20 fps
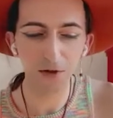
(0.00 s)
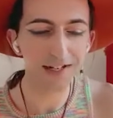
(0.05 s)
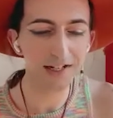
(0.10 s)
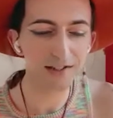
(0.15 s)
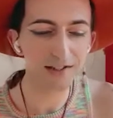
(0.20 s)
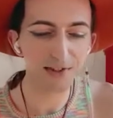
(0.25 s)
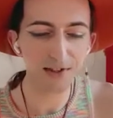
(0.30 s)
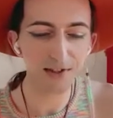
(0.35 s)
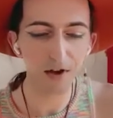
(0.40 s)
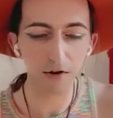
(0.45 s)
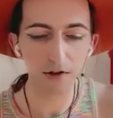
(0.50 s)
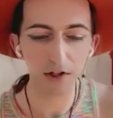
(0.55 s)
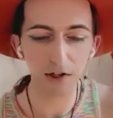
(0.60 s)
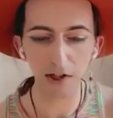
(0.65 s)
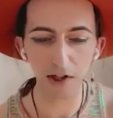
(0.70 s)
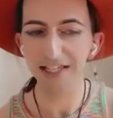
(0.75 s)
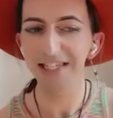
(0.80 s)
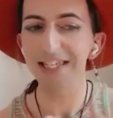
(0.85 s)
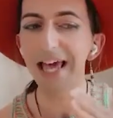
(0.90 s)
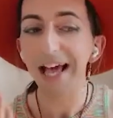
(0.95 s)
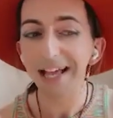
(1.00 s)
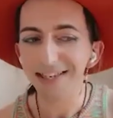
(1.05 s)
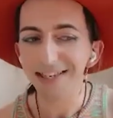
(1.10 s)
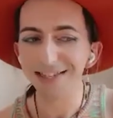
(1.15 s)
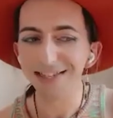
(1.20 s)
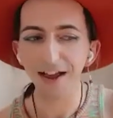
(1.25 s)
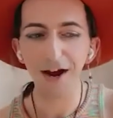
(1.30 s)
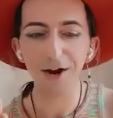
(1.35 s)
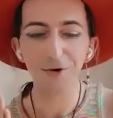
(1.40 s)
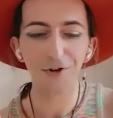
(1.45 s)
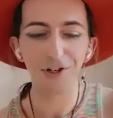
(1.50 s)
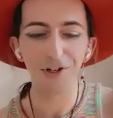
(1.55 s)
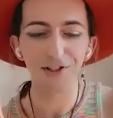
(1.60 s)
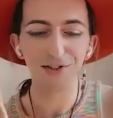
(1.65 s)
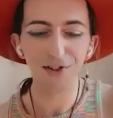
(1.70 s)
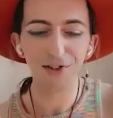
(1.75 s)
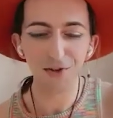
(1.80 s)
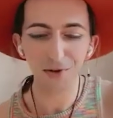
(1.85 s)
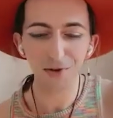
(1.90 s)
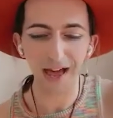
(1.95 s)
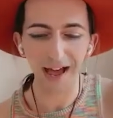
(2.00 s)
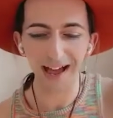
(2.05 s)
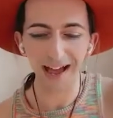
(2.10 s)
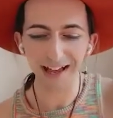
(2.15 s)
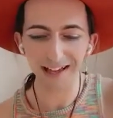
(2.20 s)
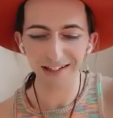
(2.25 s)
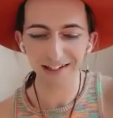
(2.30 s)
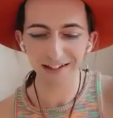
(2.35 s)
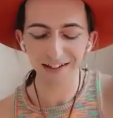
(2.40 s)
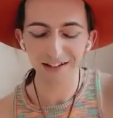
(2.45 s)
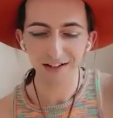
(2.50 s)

minutes ago and you're like, yes, I want to do that,